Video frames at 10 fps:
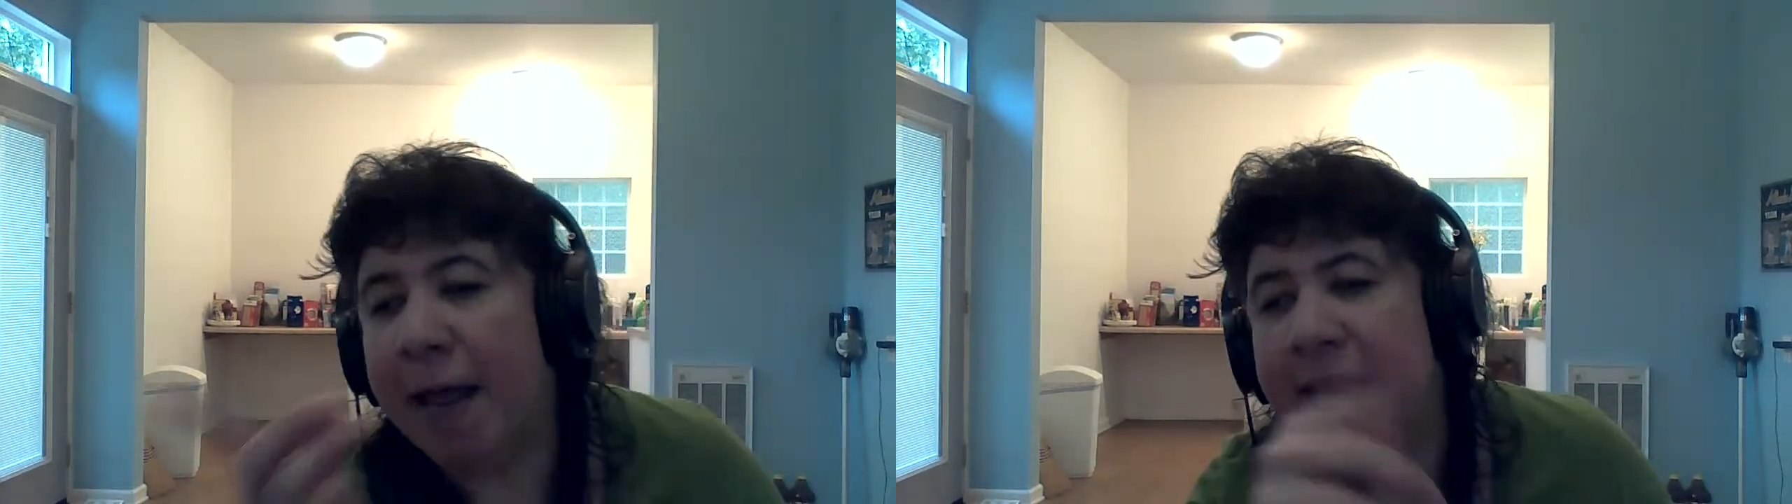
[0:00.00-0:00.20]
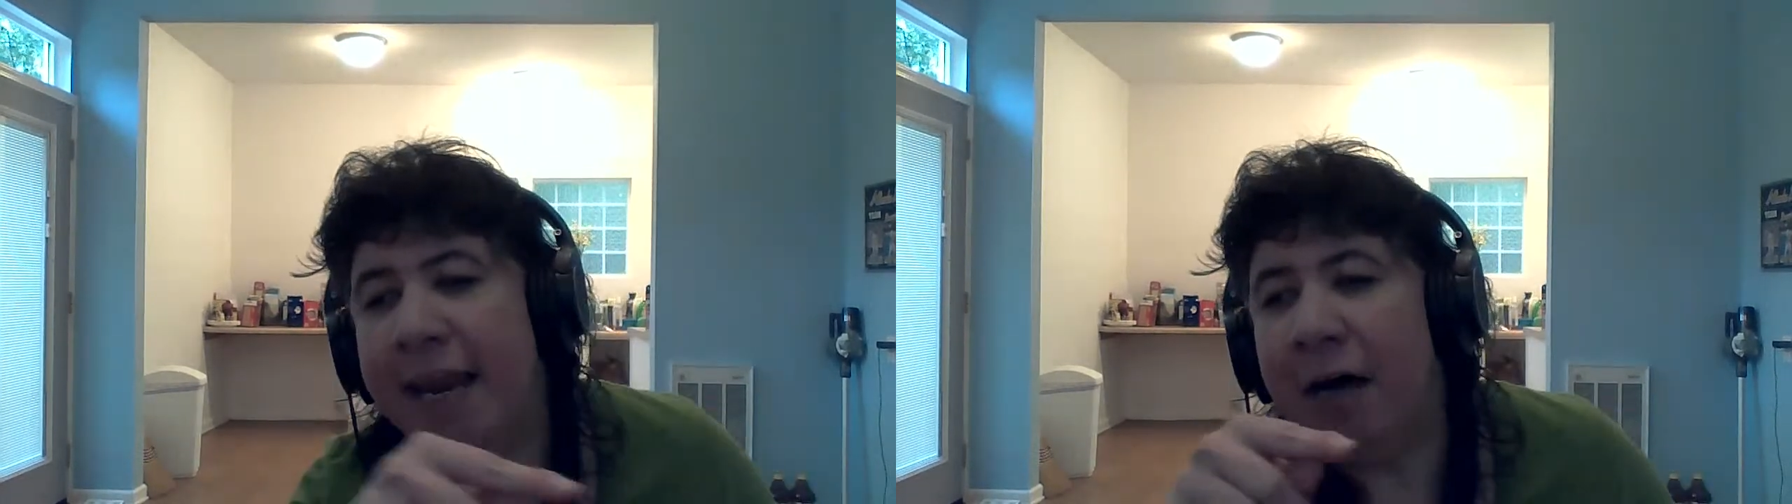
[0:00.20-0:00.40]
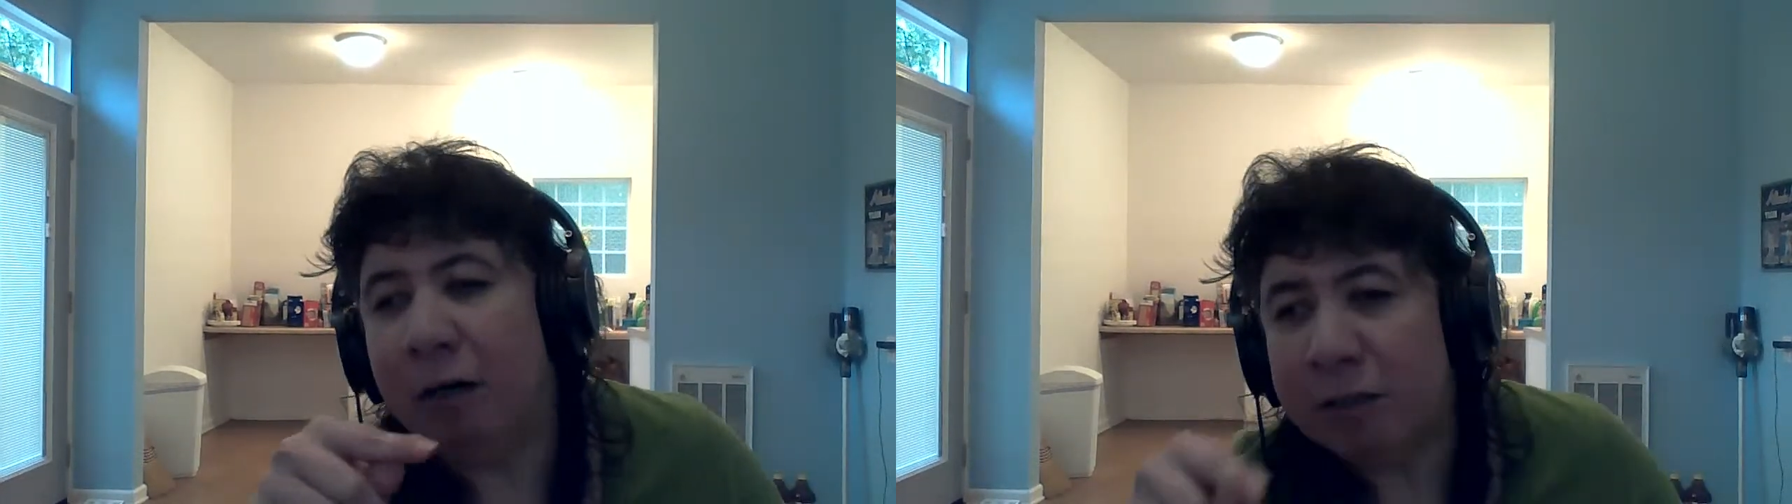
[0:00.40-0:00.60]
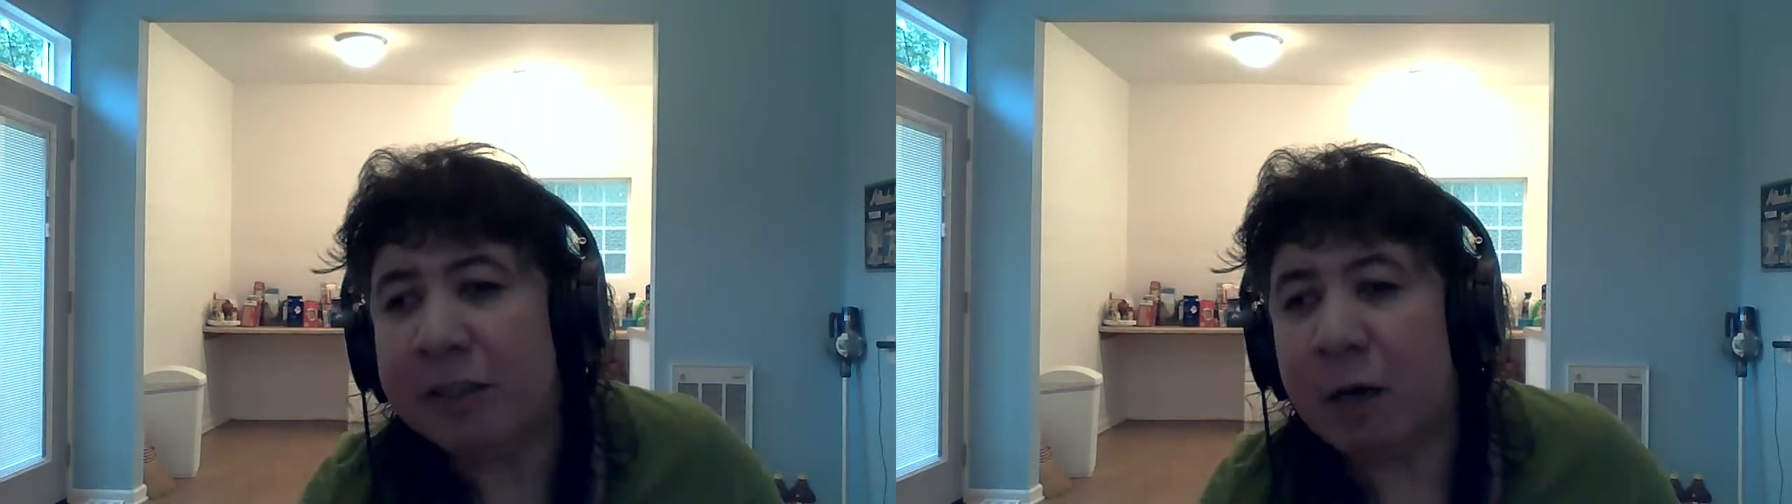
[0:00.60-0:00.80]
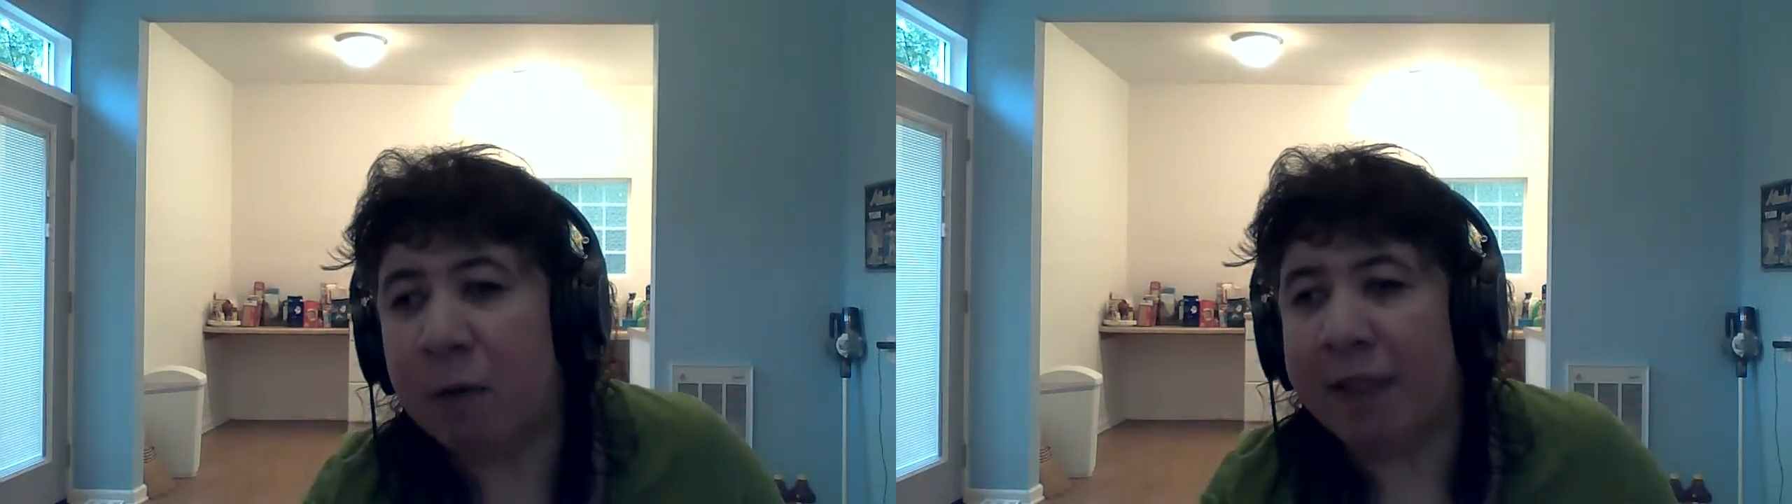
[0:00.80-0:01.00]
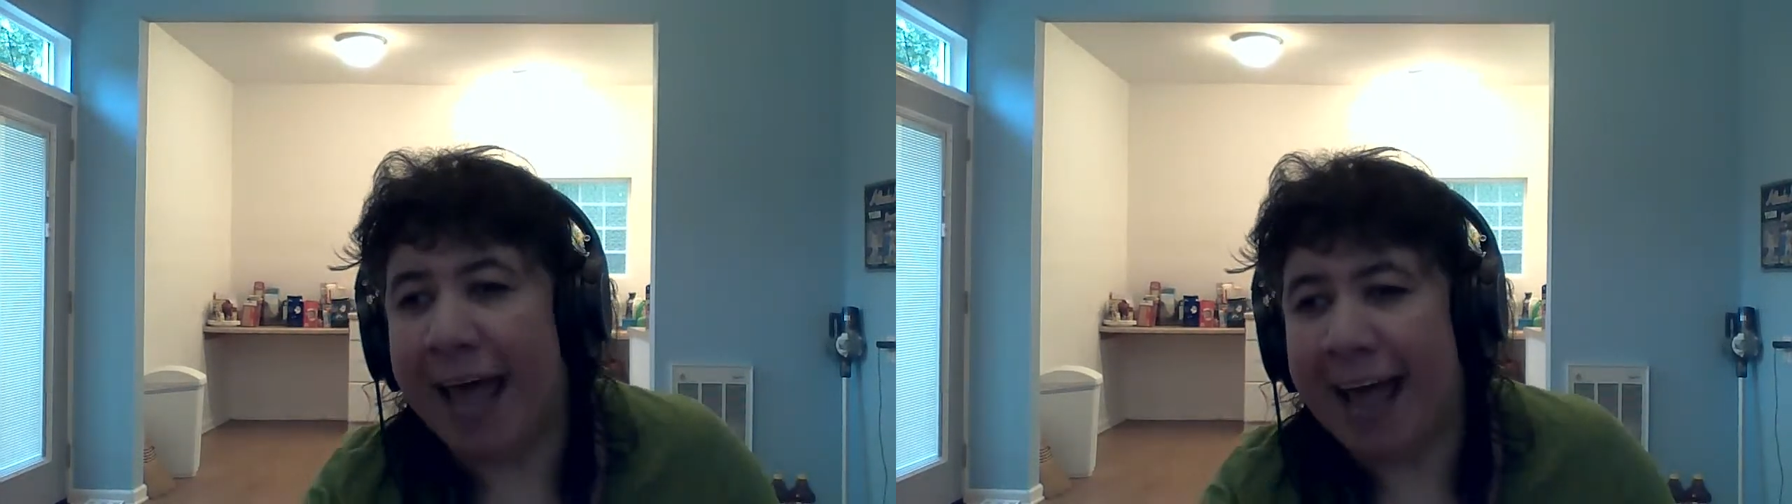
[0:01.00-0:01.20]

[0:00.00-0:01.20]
and then also the